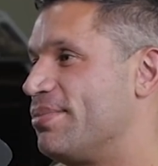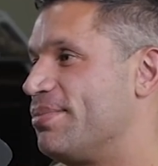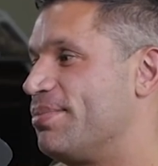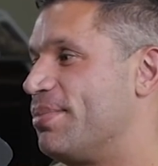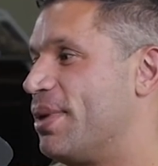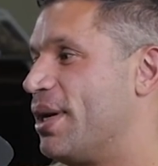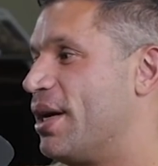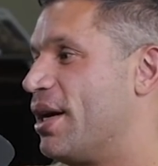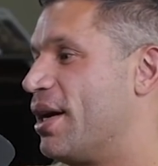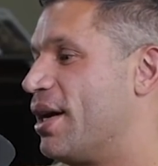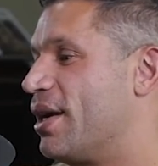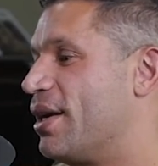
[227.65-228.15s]

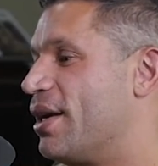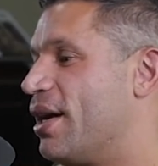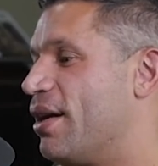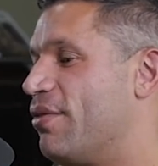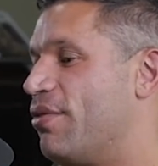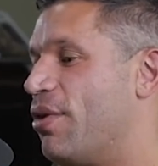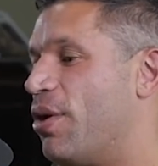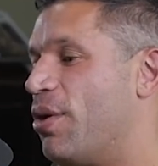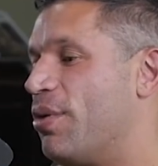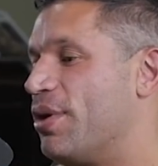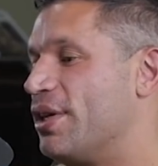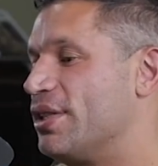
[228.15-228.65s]
But I've
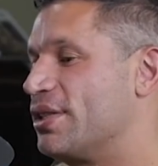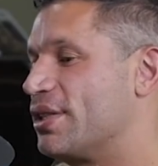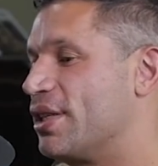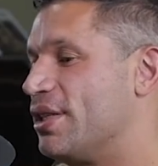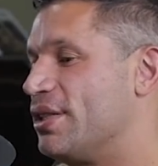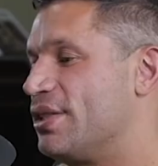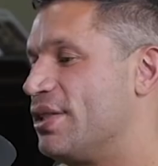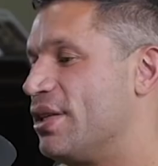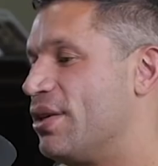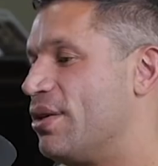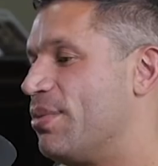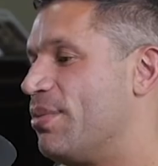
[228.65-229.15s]
always
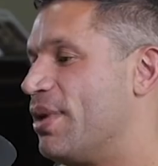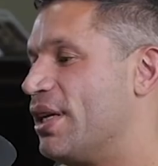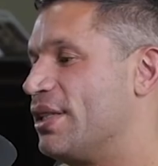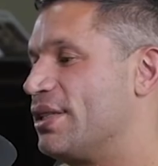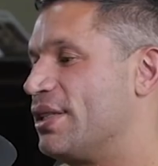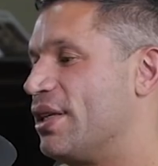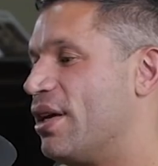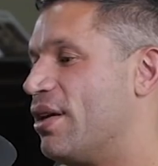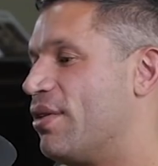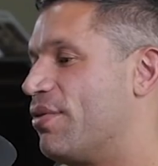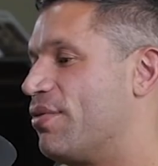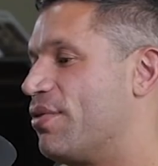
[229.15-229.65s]
considered
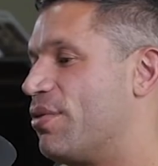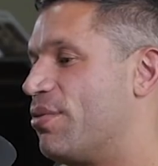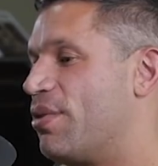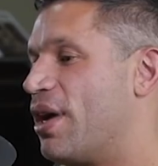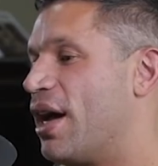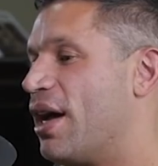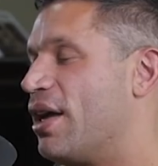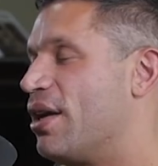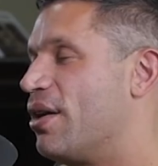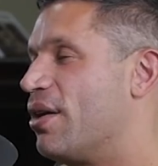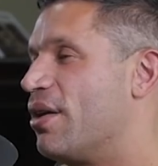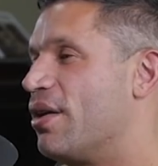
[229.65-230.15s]
myself a
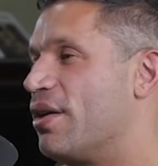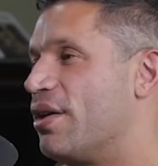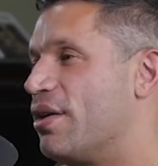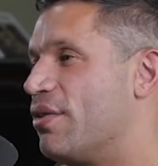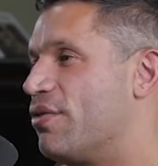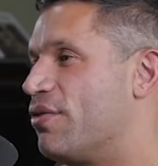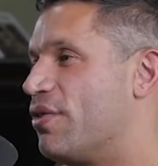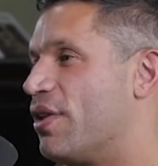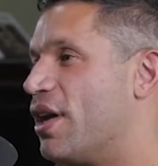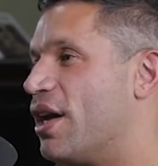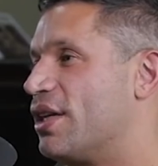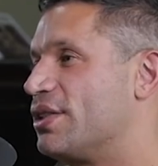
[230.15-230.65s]
writer and a
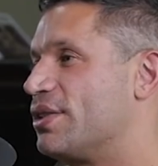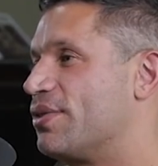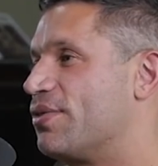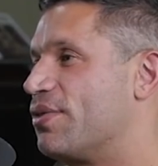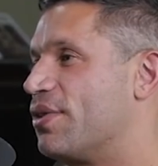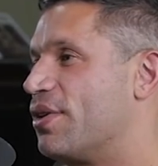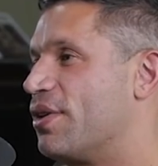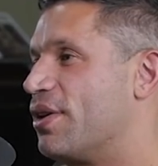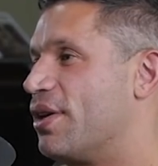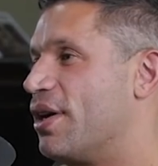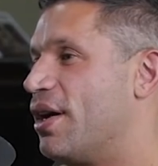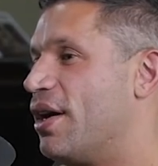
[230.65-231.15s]

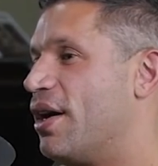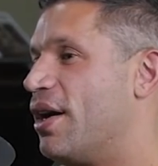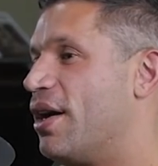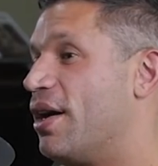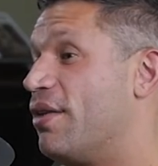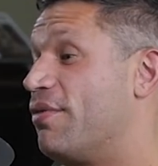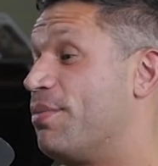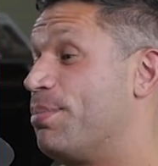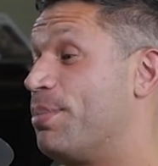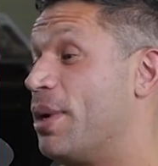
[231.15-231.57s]
philosopher.